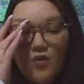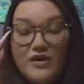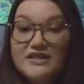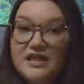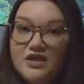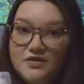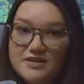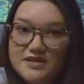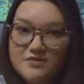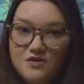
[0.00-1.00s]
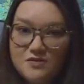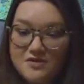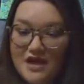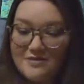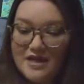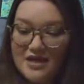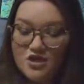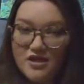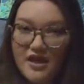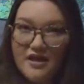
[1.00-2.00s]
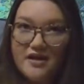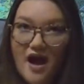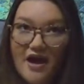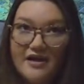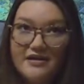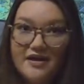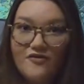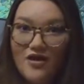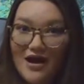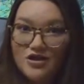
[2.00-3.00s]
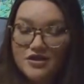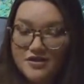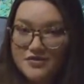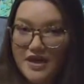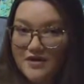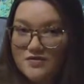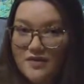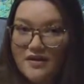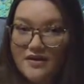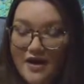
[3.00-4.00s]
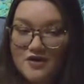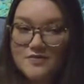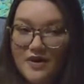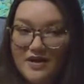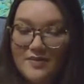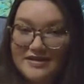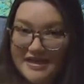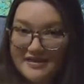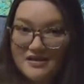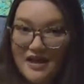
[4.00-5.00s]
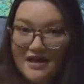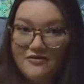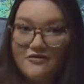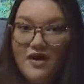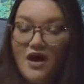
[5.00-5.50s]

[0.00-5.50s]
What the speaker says: We did use this multiple times actually, and I never actually use hairspray in my daily life,